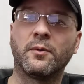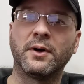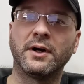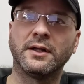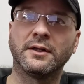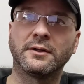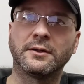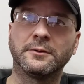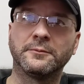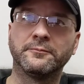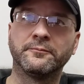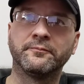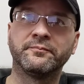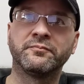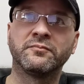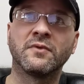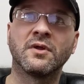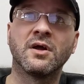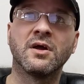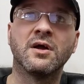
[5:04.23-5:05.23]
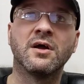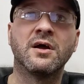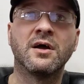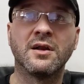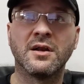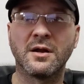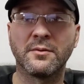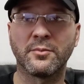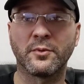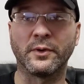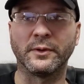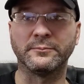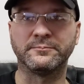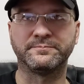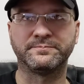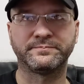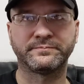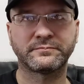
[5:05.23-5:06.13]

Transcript: a while ago. Number one,